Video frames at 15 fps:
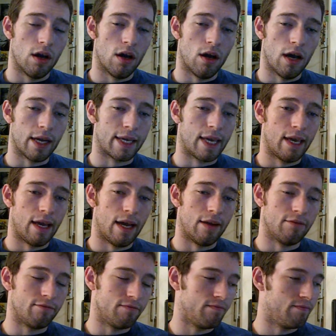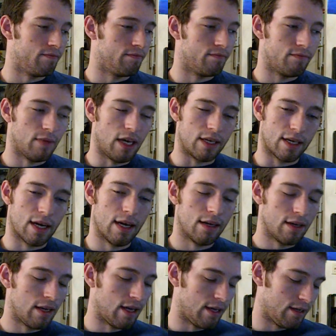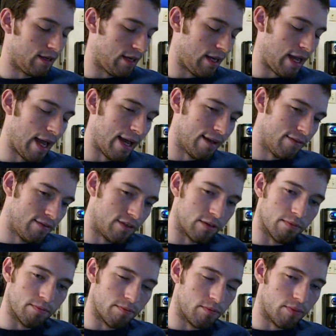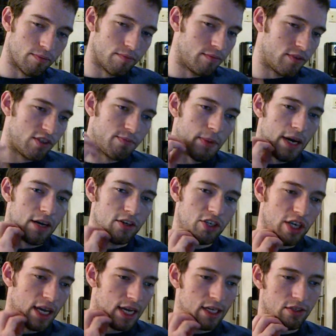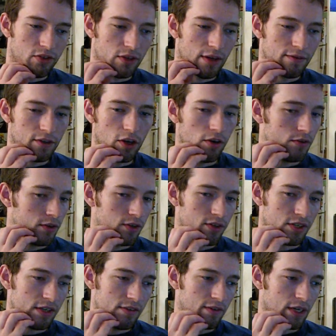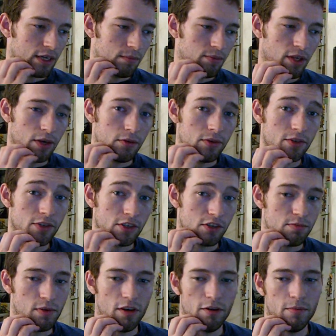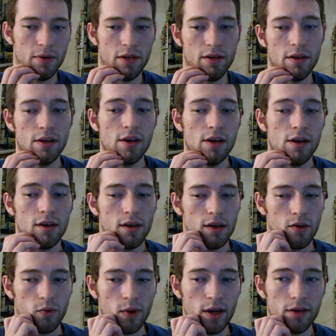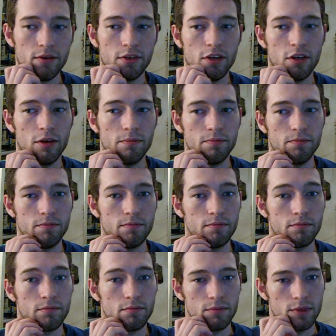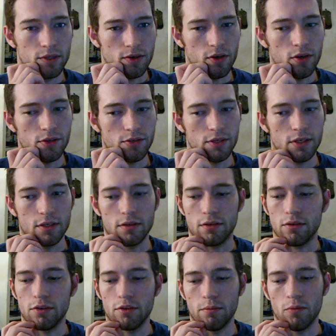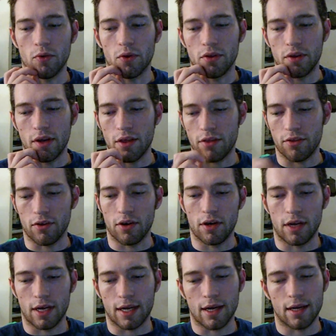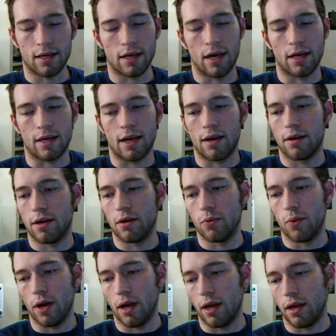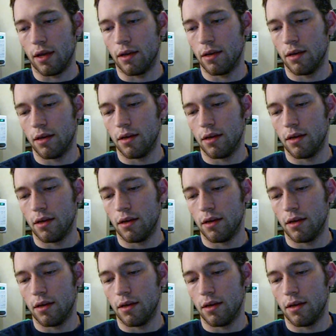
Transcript: Uh, I can't. I have I kind of had some spare change left over to see if I could play with this experiment, I wound up costing a little more than I thought. I kind of got carried away.